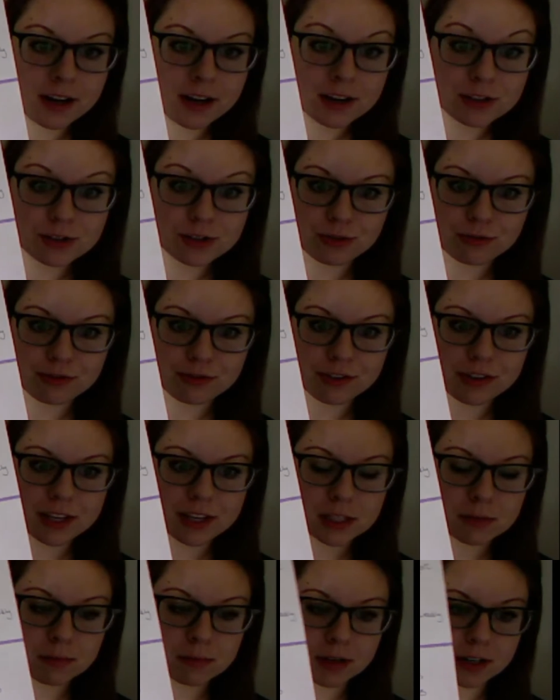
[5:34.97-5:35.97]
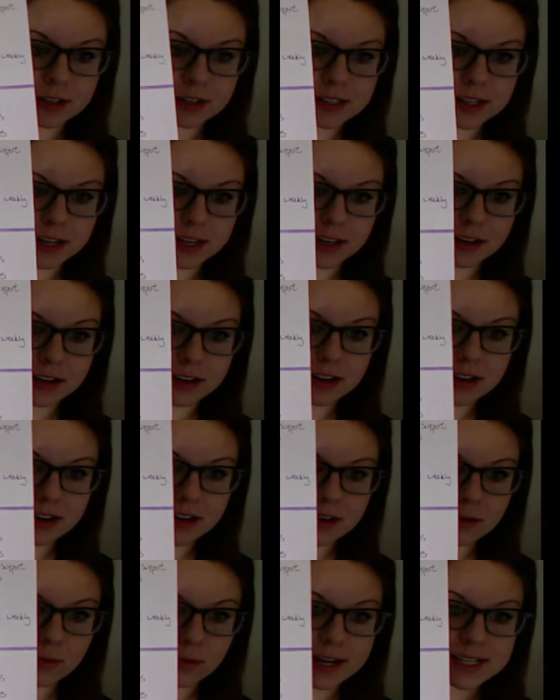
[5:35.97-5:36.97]
So for this person,
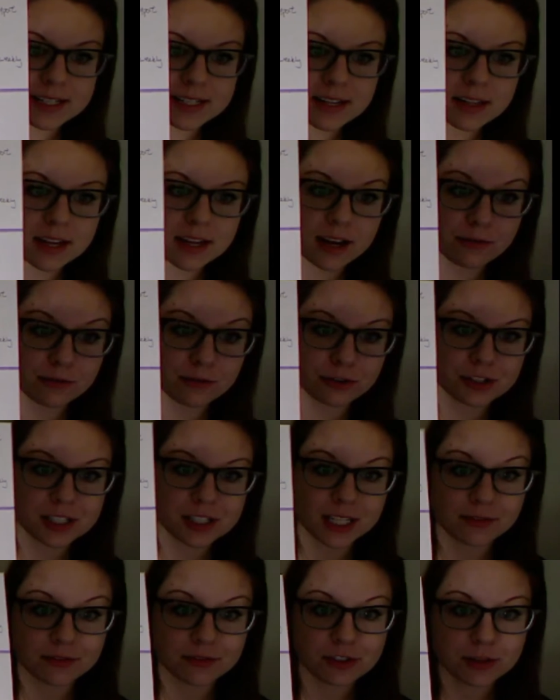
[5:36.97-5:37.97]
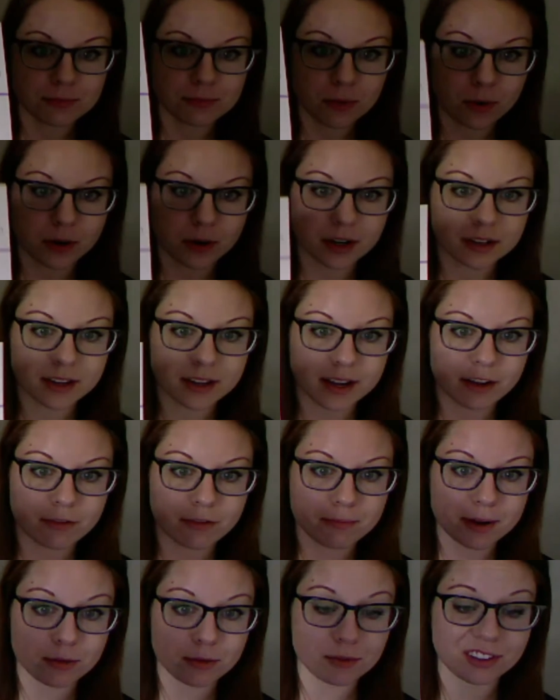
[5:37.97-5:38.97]
ways that they have received support that have
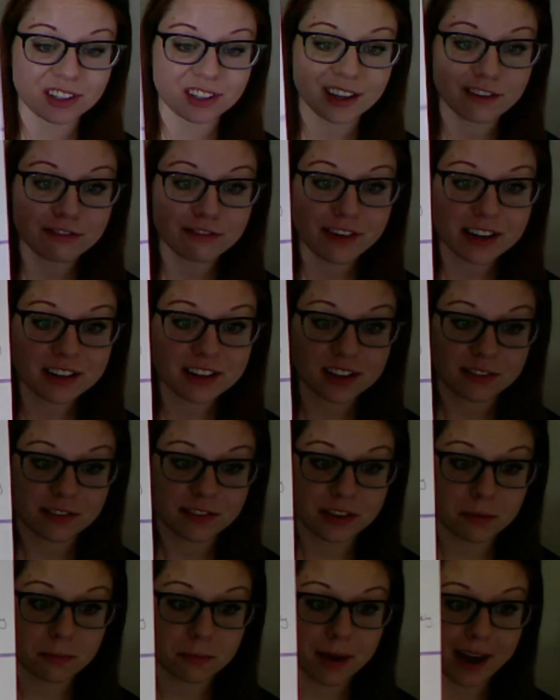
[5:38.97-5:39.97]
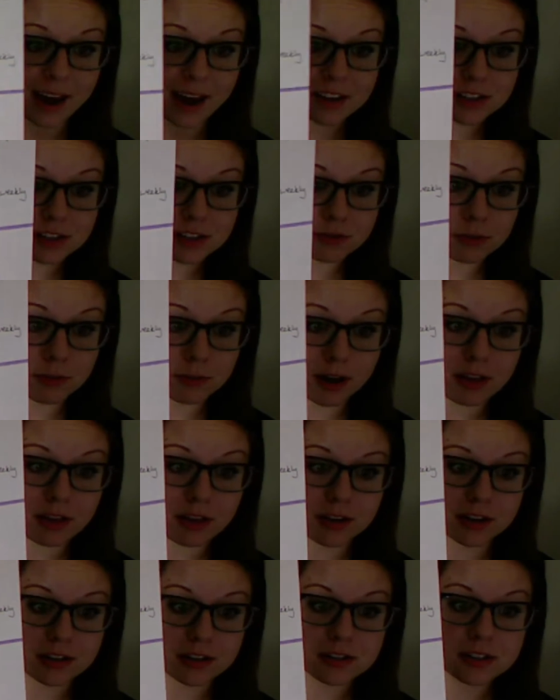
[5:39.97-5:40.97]
been really effective in the past from
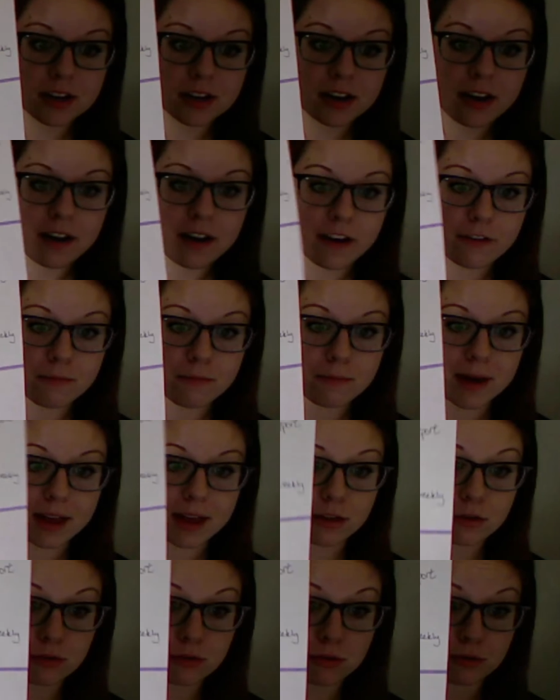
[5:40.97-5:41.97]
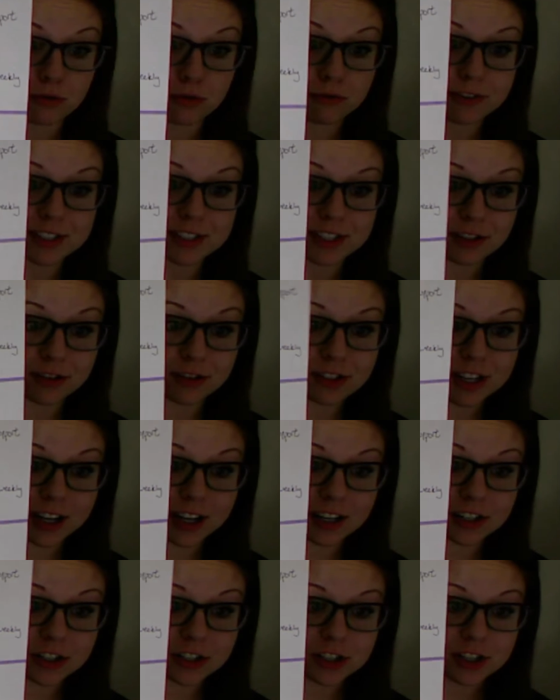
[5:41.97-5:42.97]
others have been through physical
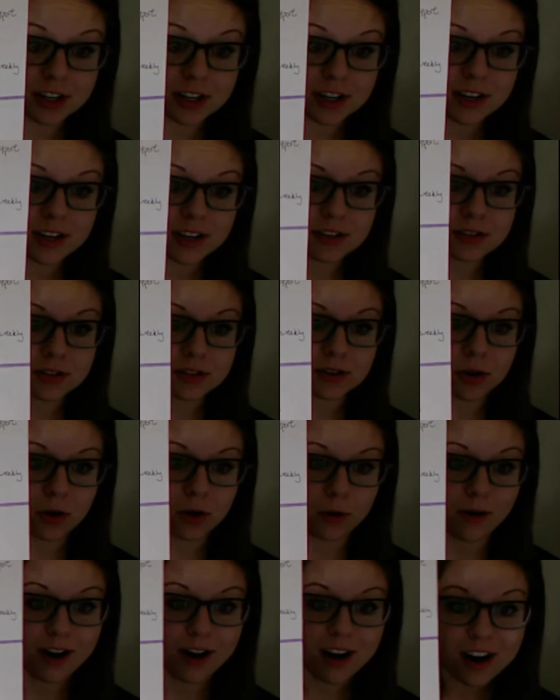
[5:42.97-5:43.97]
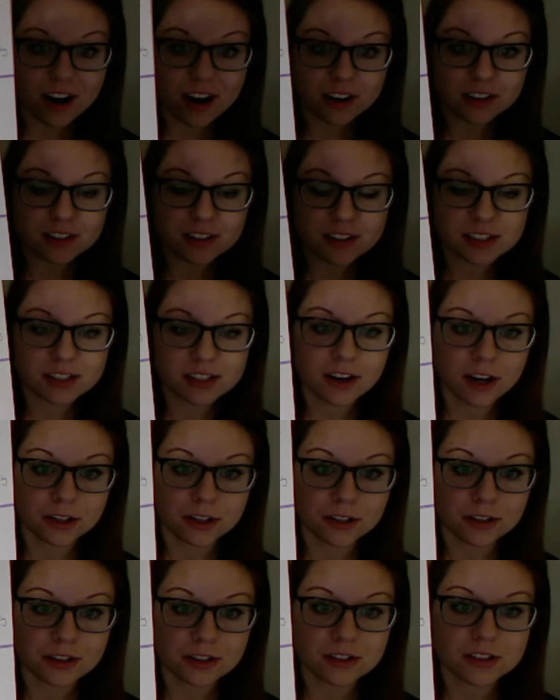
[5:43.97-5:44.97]
touch. So hugs,
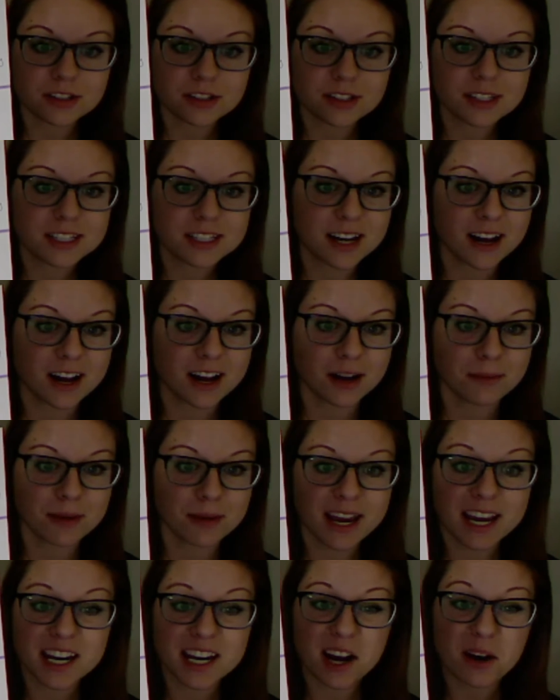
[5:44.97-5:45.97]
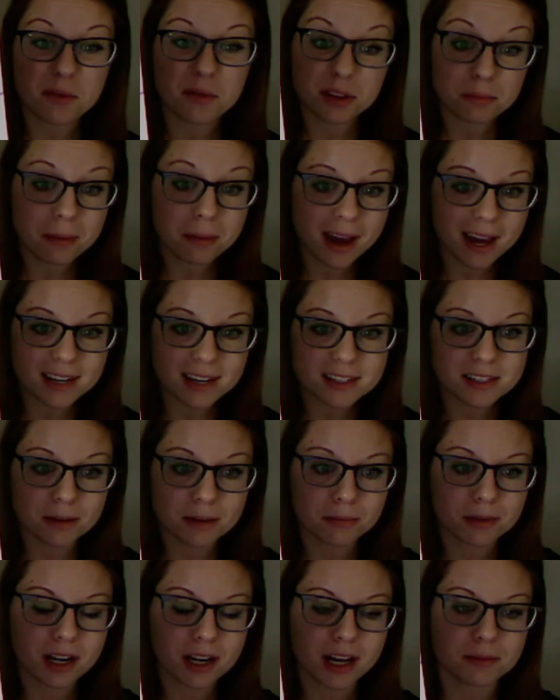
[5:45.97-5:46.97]
cuddles, hanging out with pets
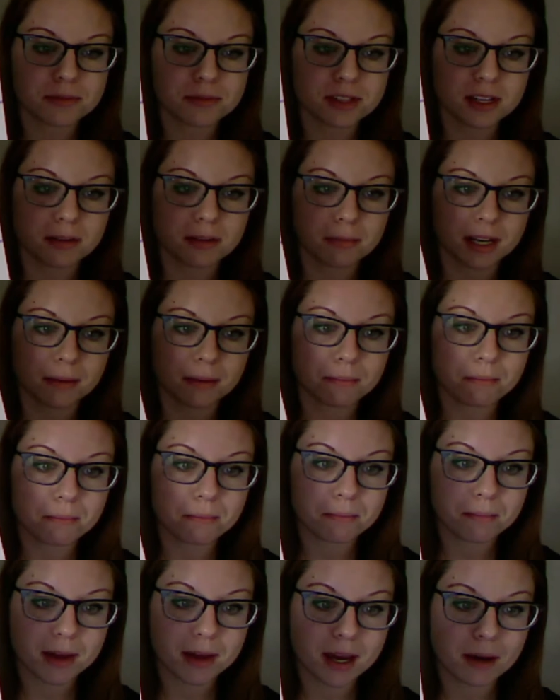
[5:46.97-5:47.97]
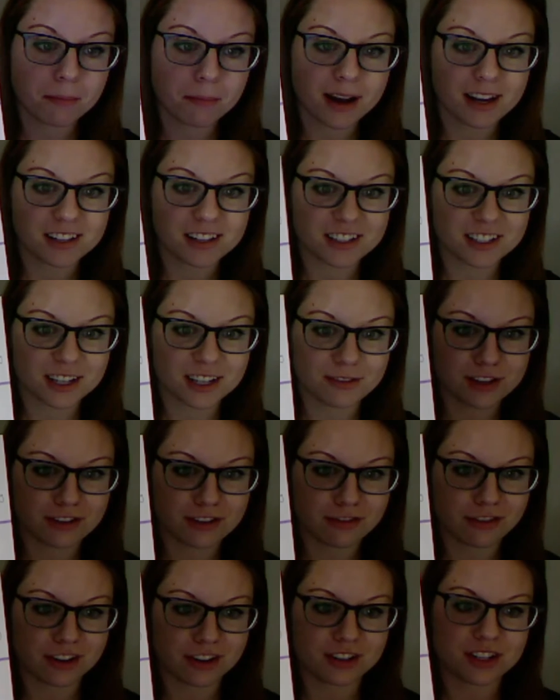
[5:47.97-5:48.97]
sometimes can make a big positive
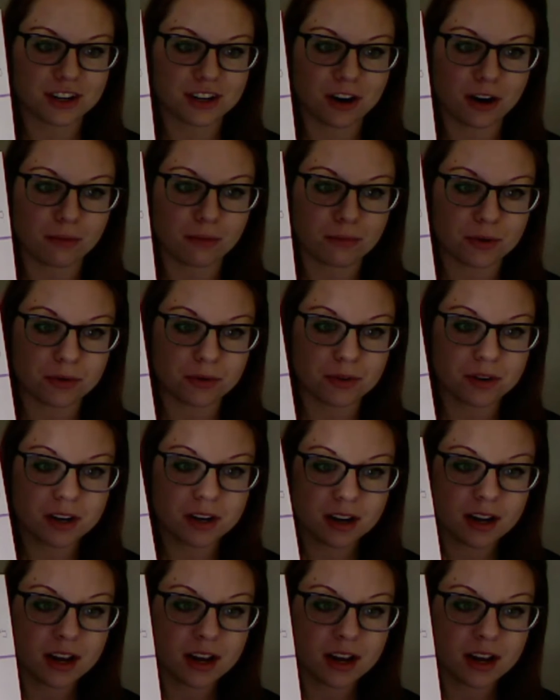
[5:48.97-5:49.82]
difference in our mood.